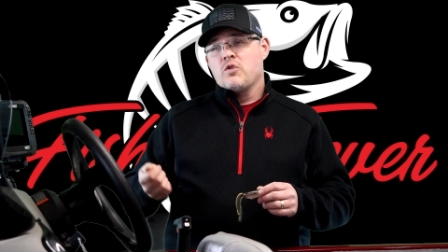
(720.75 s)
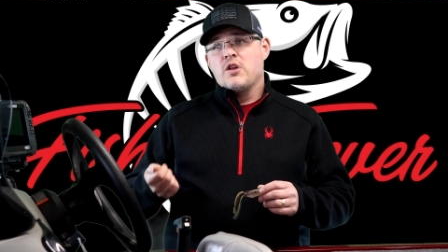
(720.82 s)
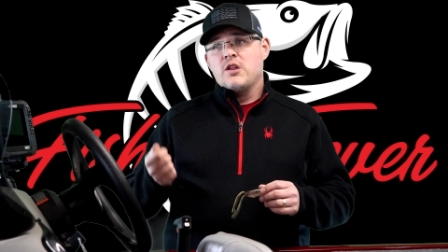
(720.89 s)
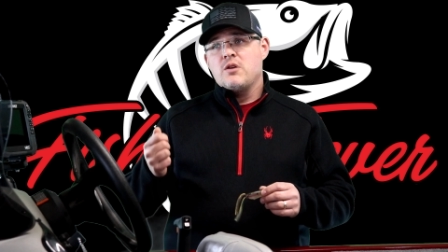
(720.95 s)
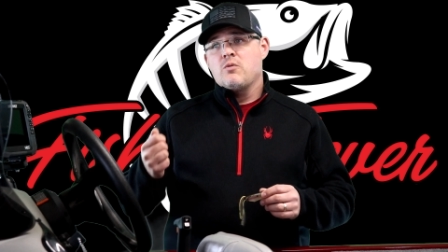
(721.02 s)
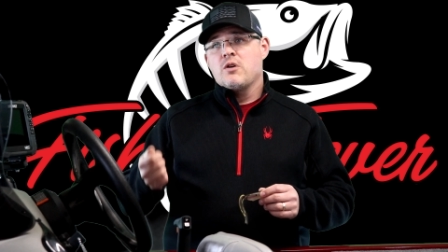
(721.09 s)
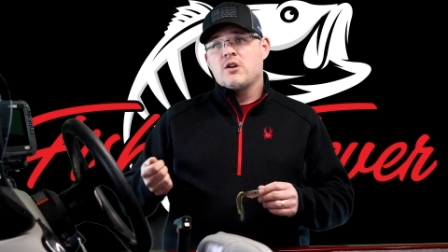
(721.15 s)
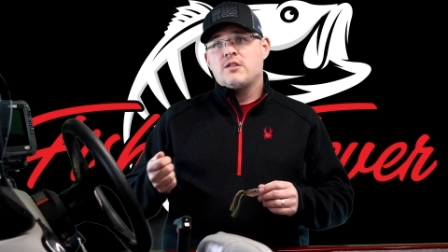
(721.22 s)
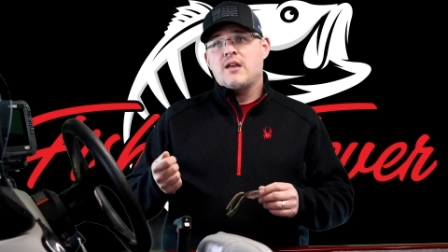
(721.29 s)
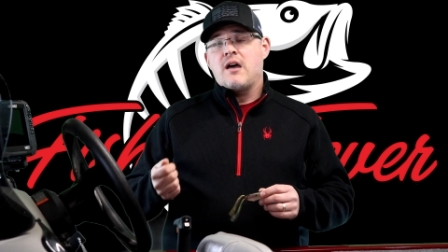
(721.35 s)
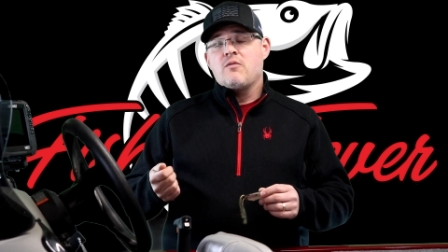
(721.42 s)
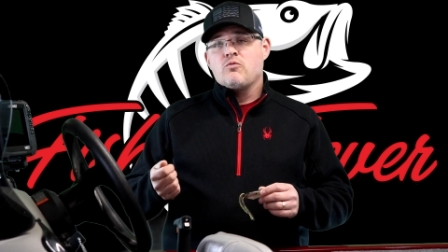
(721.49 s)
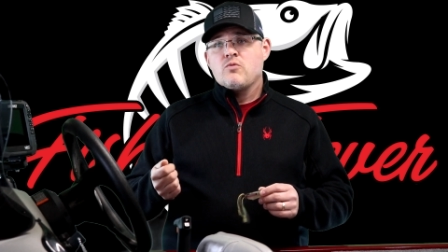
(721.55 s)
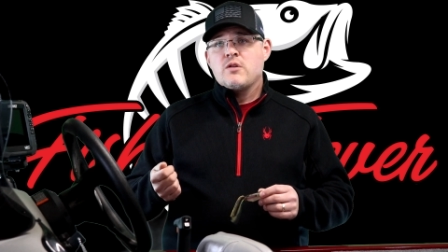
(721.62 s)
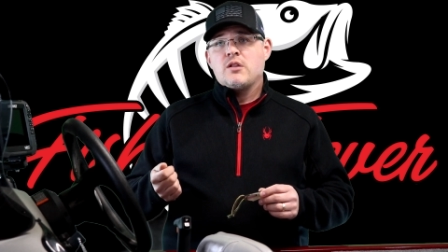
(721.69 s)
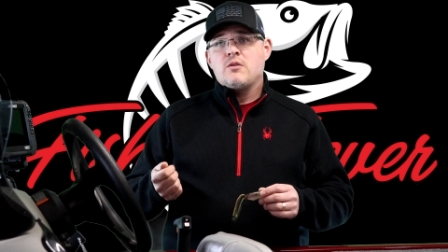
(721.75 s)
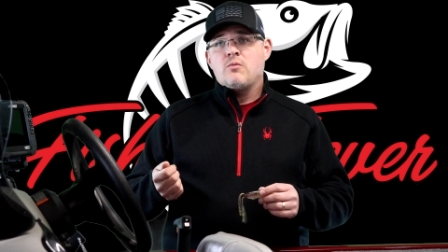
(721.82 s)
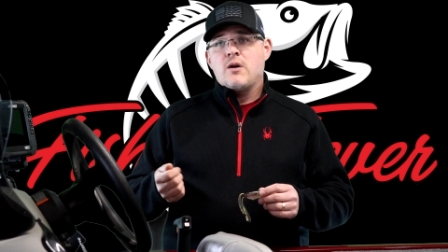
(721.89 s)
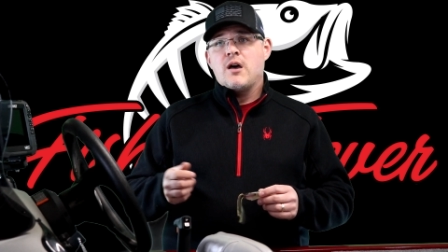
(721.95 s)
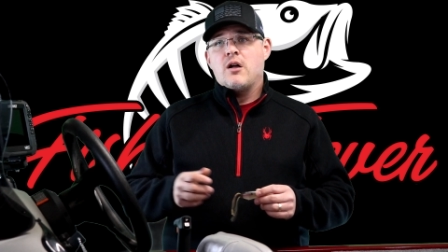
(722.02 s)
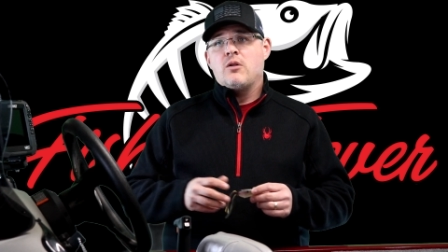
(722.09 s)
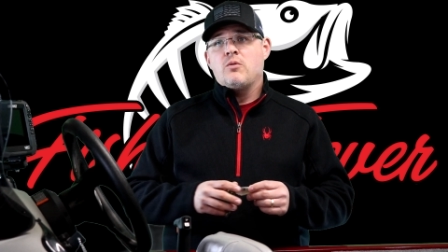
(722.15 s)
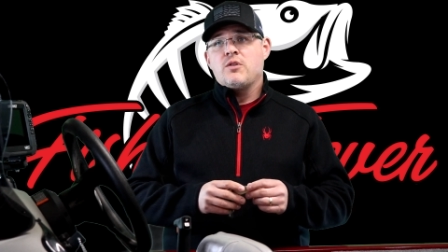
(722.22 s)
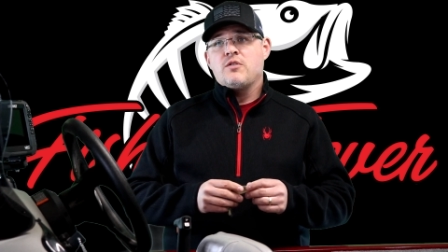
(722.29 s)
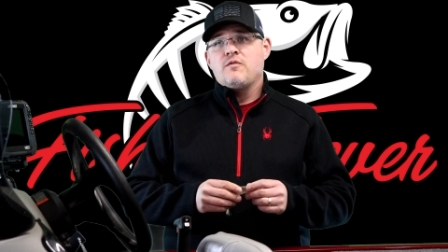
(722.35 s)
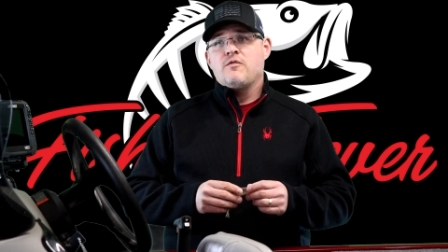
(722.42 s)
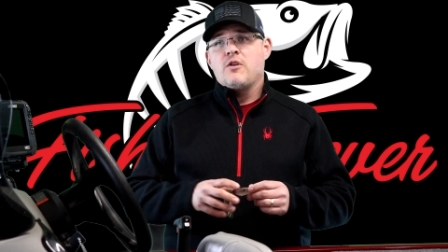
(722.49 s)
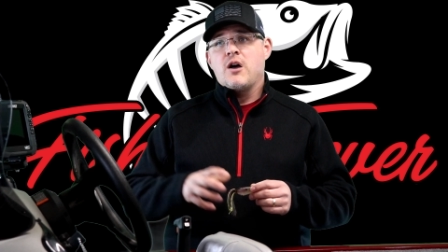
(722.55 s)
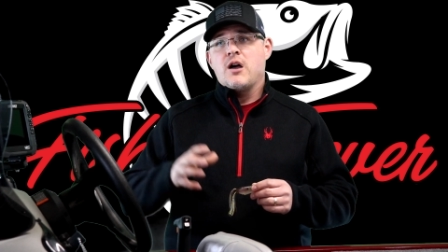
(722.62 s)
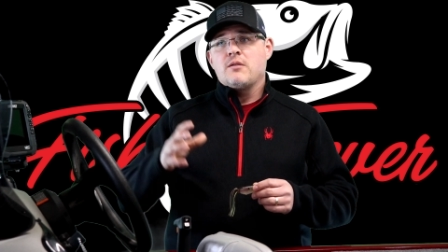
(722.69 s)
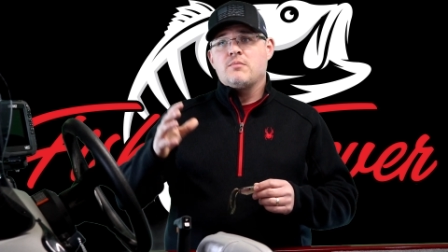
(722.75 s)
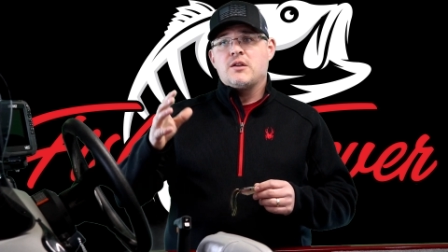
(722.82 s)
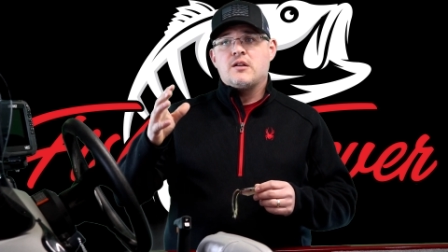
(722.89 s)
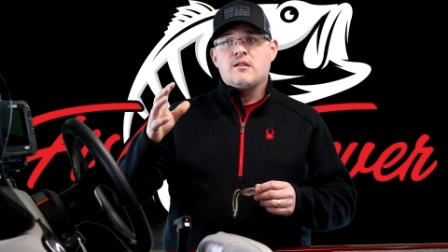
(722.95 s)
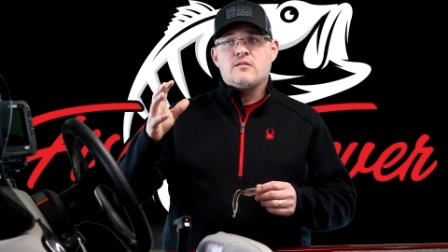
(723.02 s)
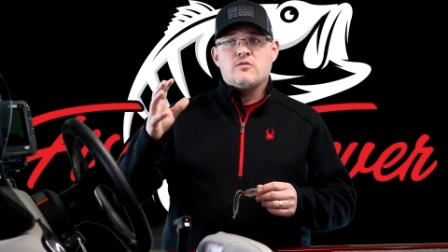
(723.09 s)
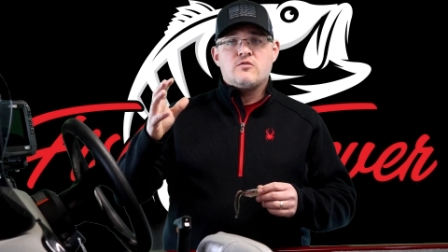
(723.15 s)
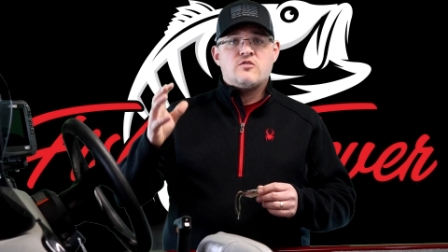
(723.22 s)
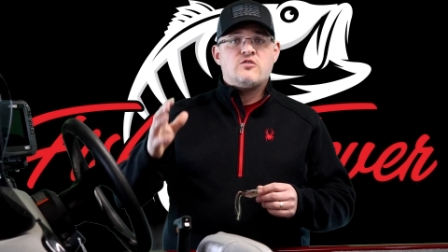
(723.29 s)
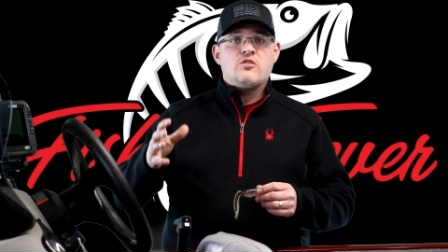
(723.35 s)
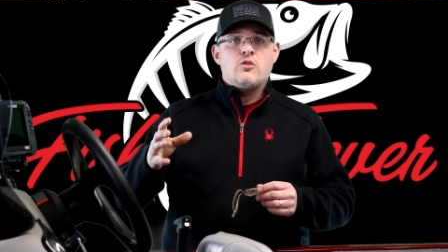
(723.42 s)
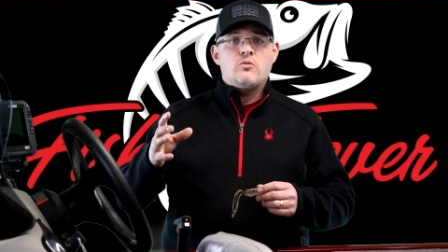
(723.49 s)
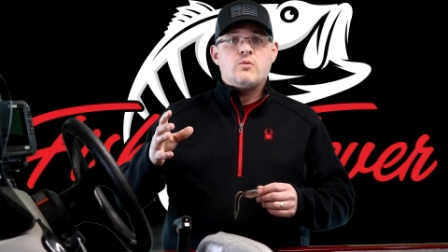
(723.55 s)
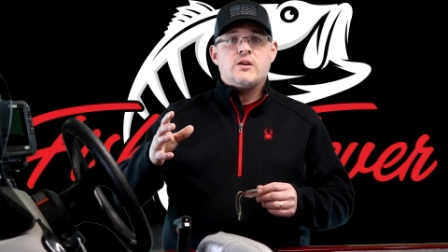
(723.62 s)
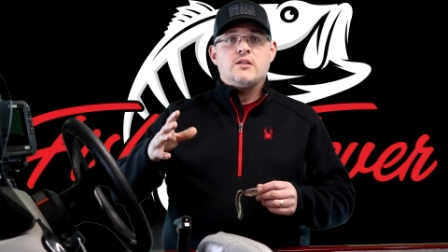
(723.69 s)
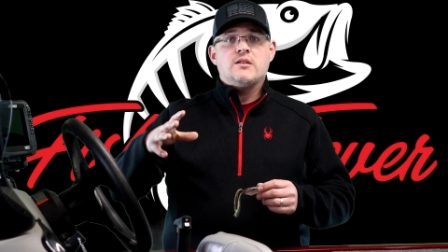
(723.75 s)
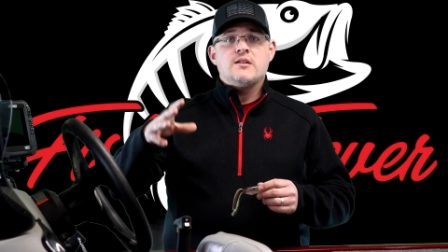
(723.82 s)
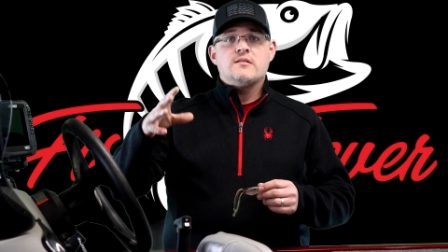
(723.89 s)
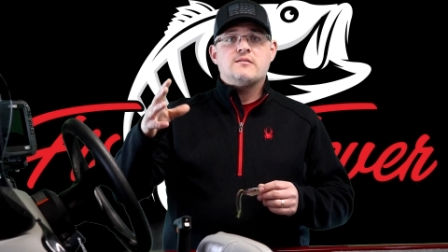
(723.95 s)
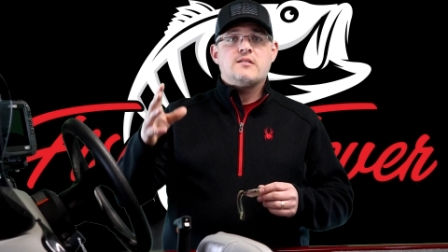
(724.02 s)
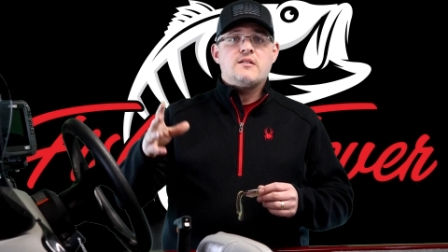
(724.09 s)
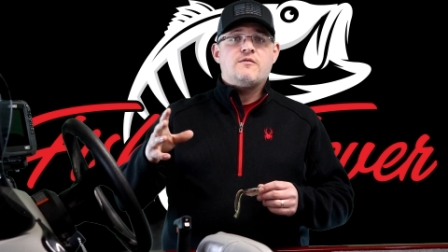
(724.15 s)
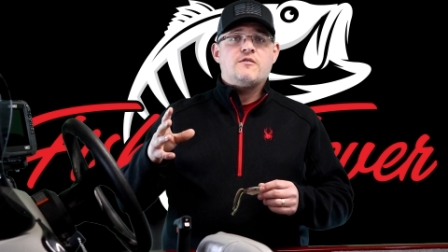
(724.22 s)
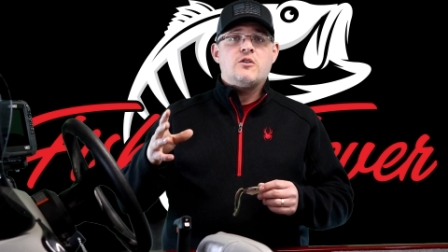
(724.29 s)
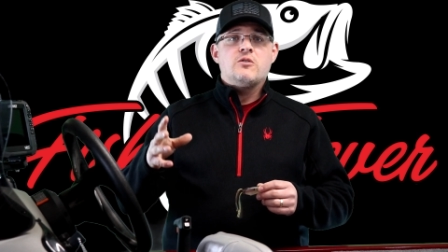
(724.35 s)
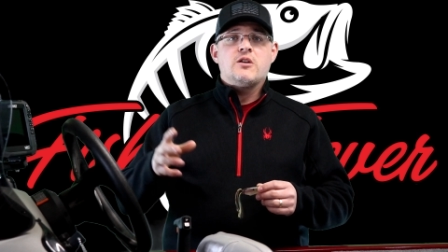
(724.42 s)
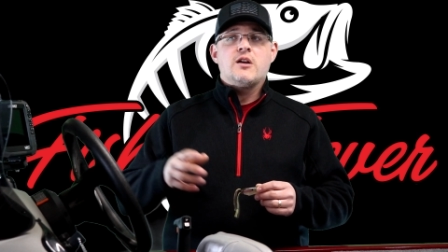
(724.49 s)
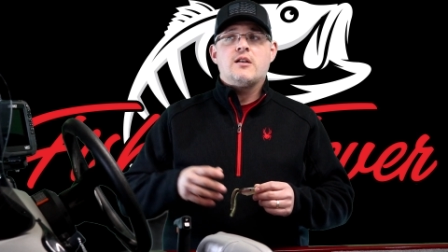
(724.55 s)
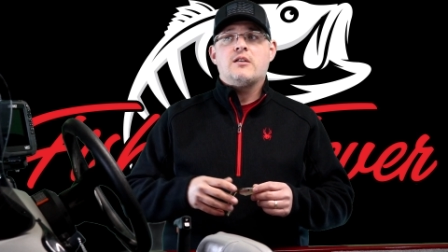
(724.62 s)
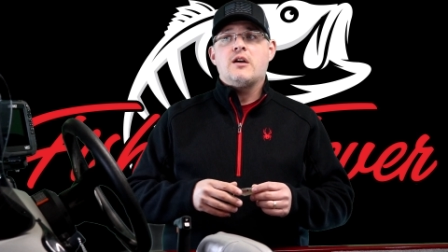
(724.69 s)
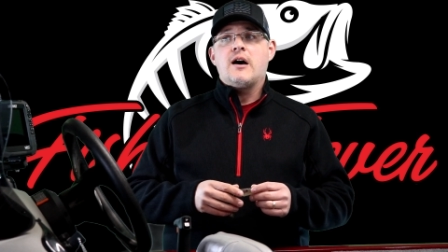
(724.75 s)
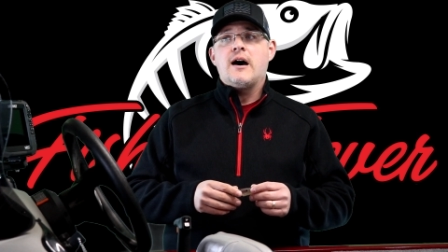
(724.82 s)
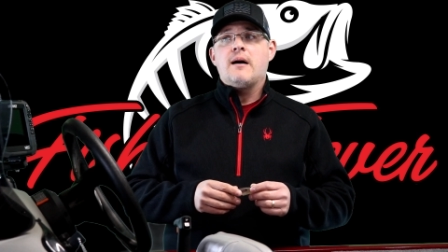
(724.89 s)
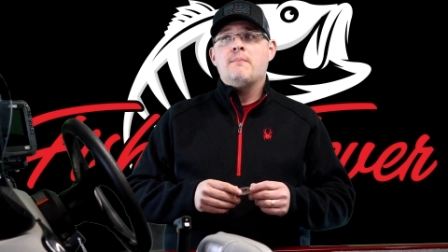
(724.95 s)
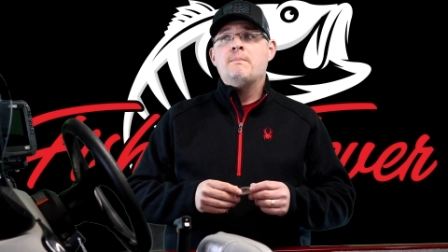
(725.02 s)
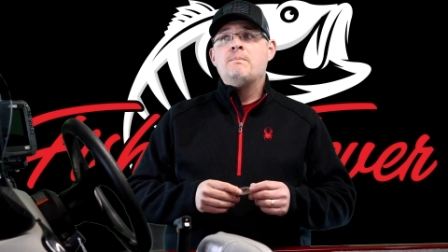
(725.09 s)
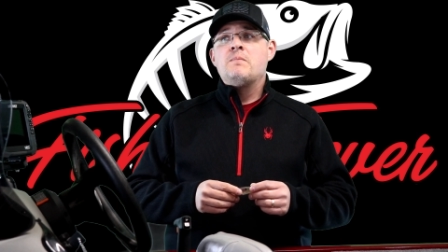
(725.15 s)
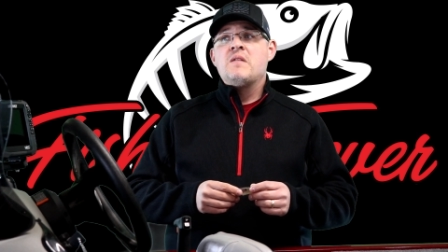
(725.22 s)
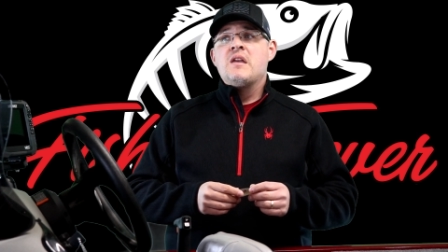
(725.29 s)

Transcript: really work that really well with a frog because they're so weedless, they float on top.